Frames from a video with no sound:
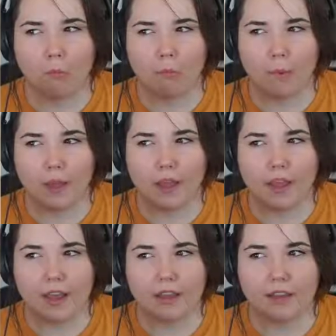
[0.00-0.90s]
But
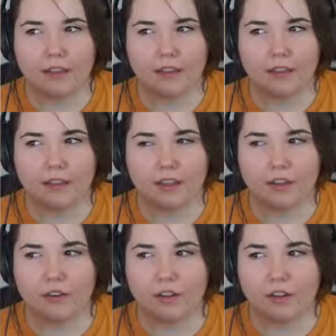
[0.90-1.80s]
I
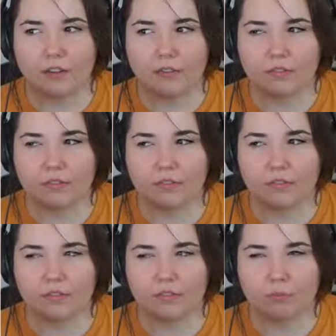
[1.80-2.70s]
don't know.
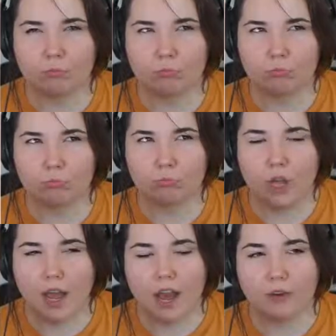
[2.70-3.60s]

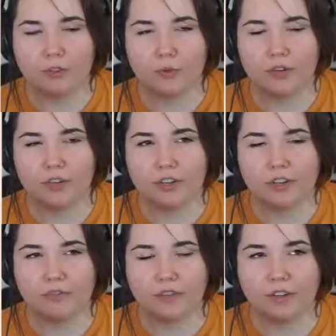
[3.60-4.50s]
I was
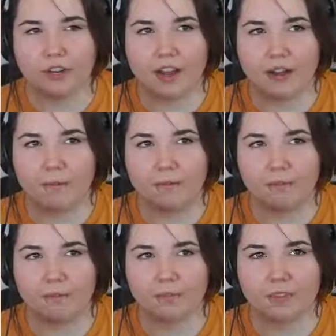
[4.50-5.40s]
wondering for
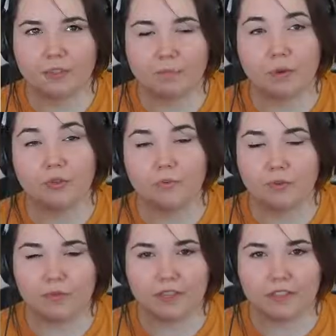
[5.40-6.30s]
both
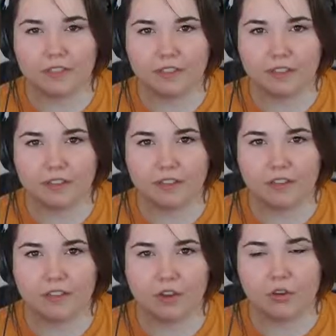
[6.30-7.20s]
movies,
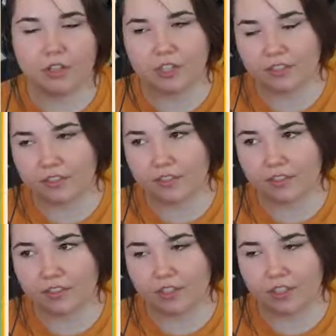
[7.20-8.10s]
the Ocean's
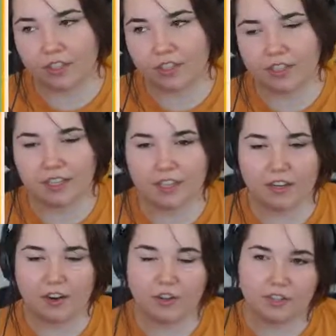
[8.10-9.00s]
series and
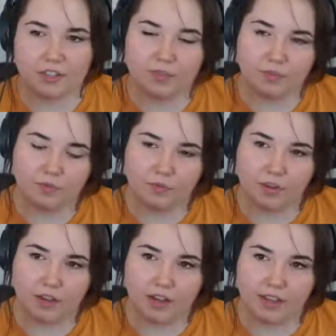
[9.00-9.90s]
then also
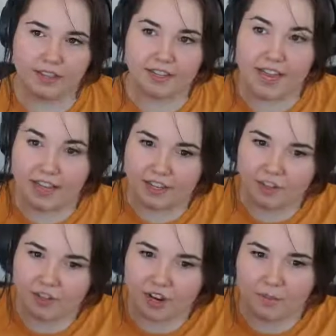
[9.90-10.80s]
the Italian
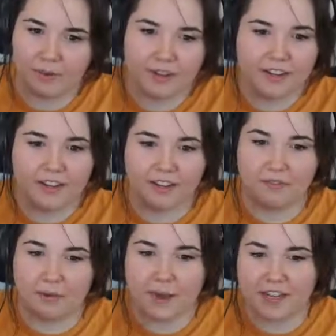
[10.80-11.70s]
Job, if
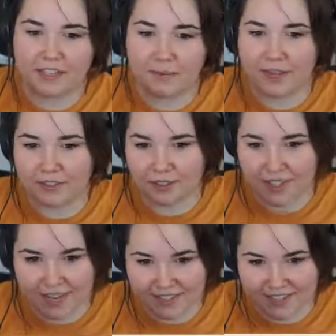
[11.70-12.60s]
they pass the Bechdel
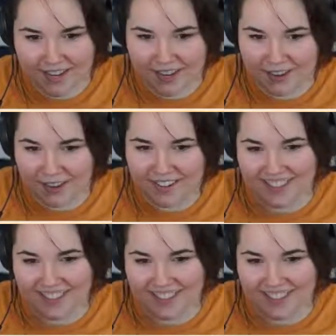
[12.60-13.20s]
test at all.